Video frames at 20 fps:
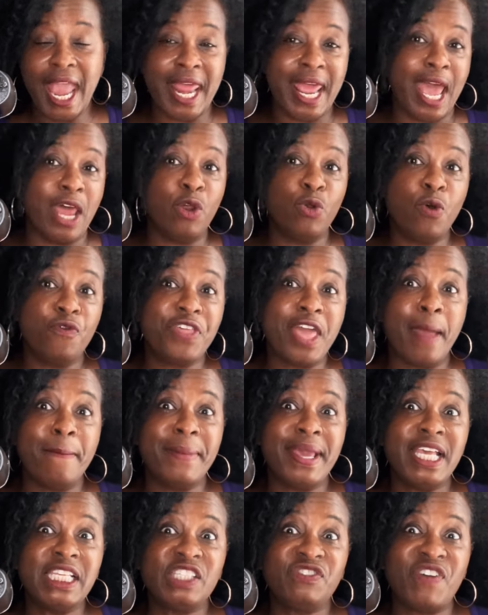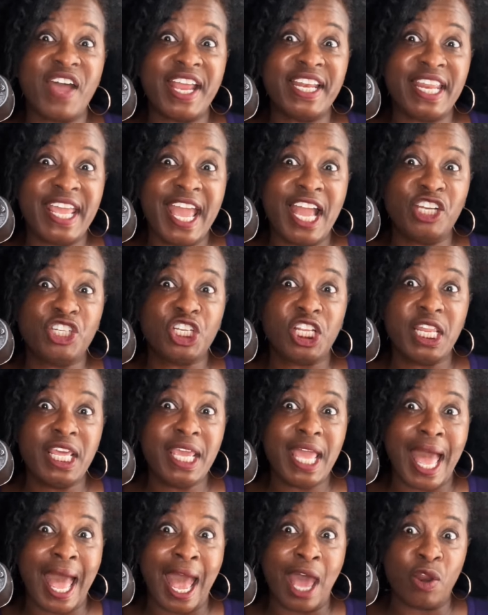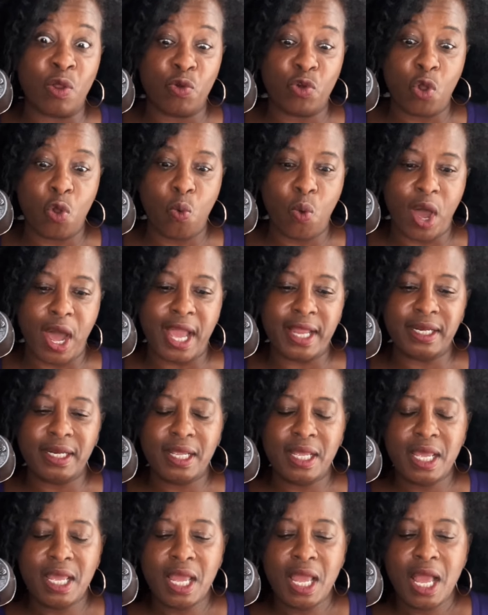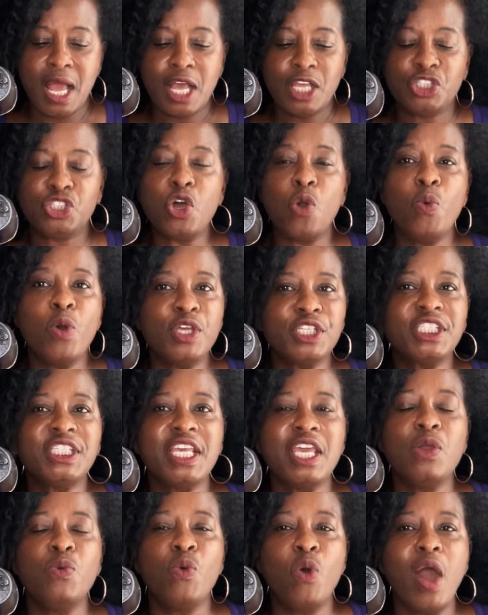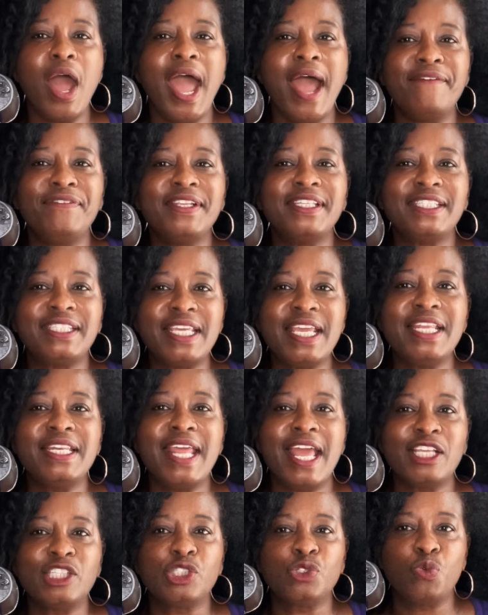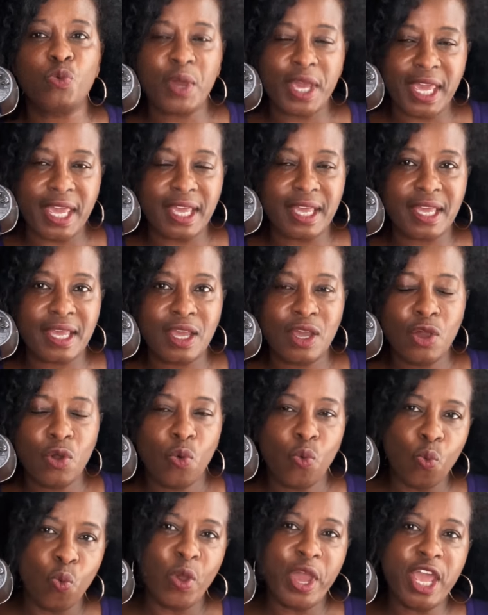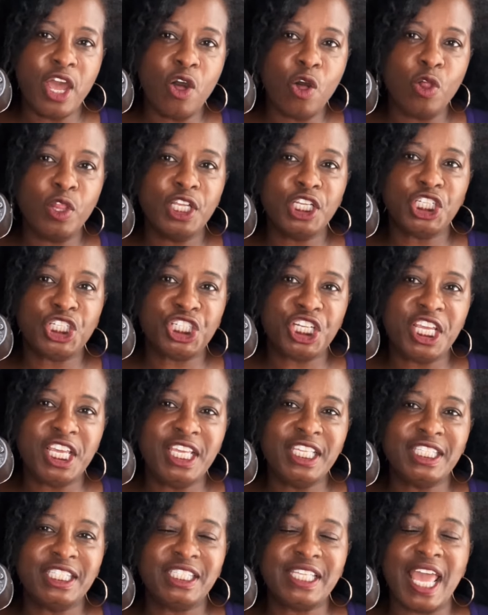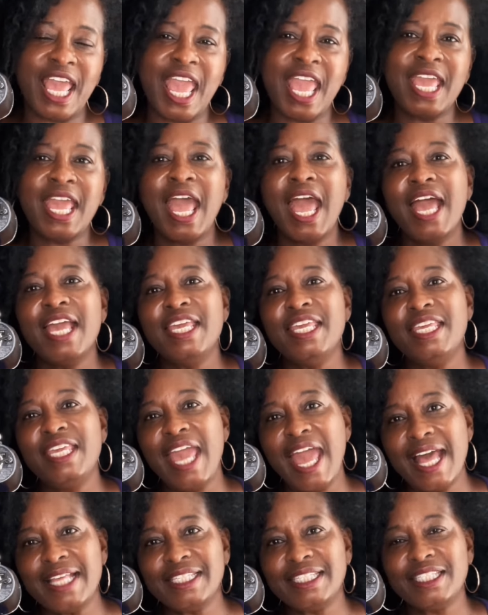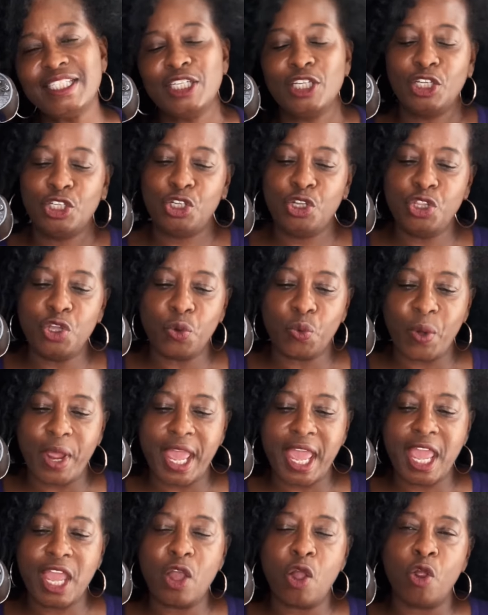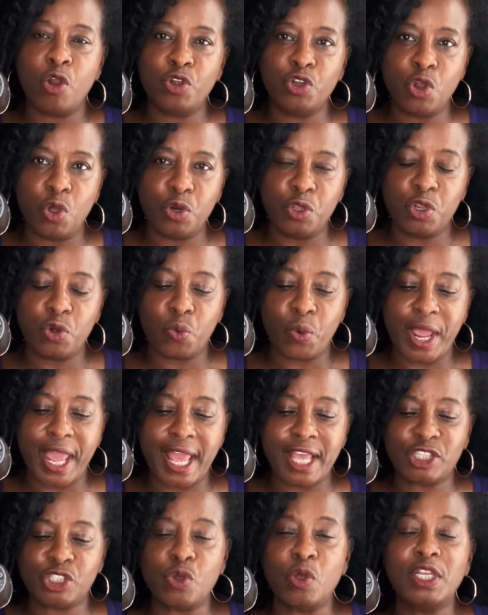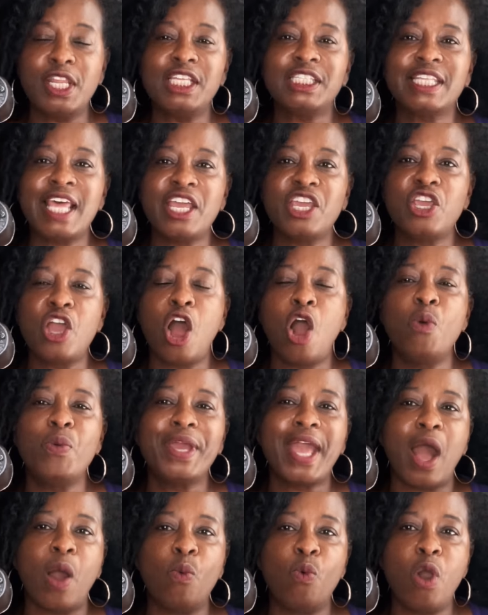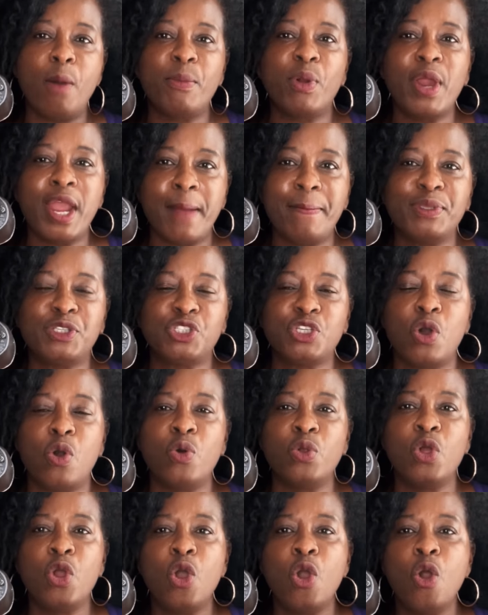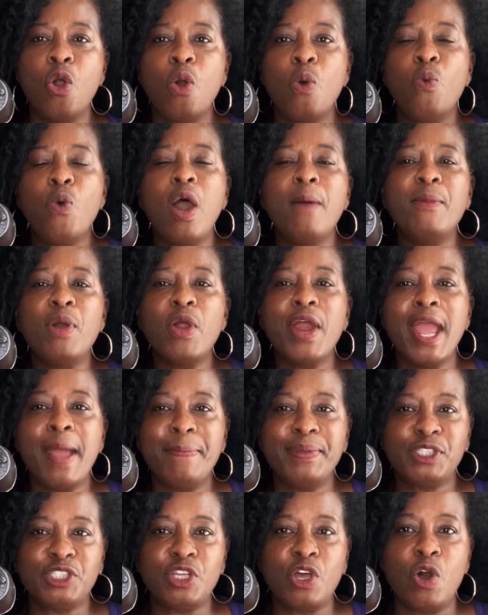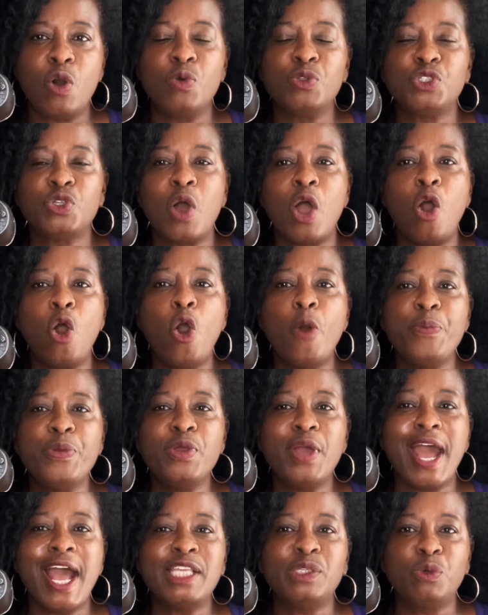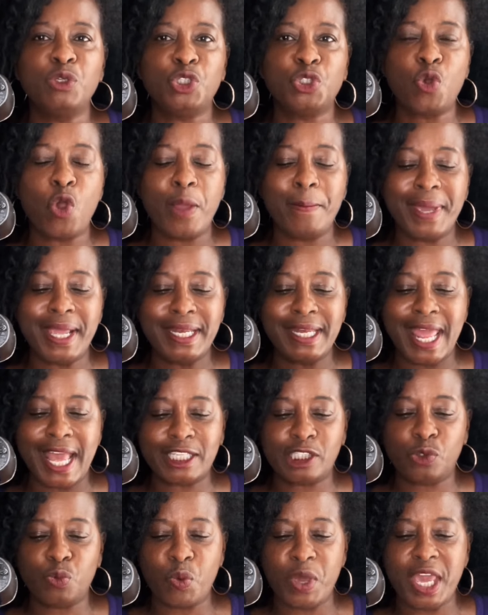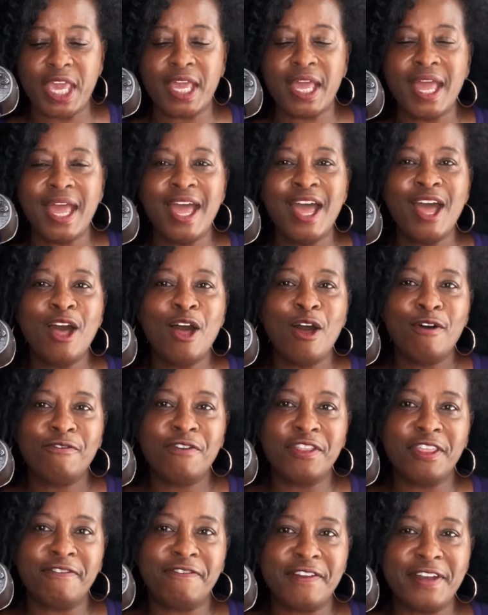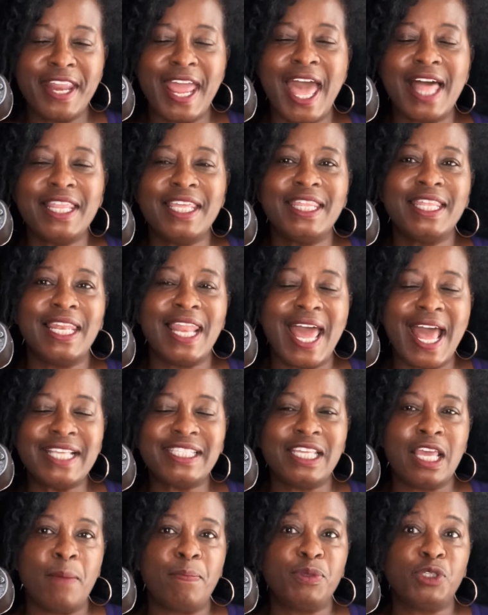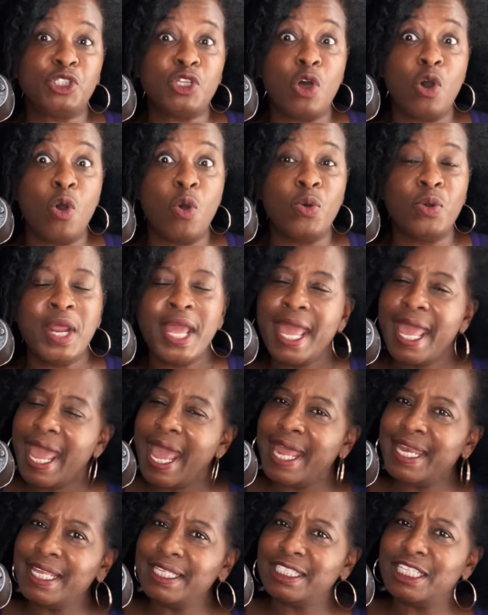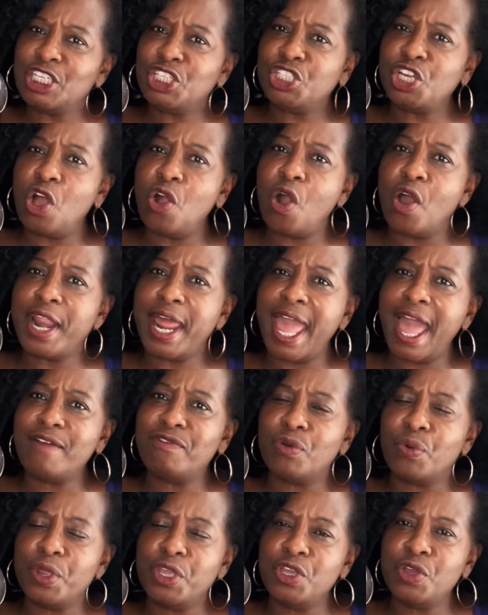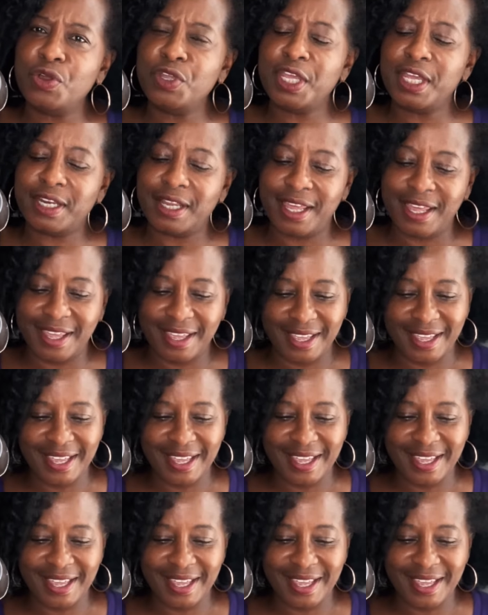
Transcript: And I don't know if that means financially. I don't know what. So we'll see. We'll have to see next week. Will she say yes to the ring or no to the ring? So it looks like, y'all, we got one more episode. One more episode. So I hope you guys will join me next week for the finale, the last episode. And is this show going to have a reunion?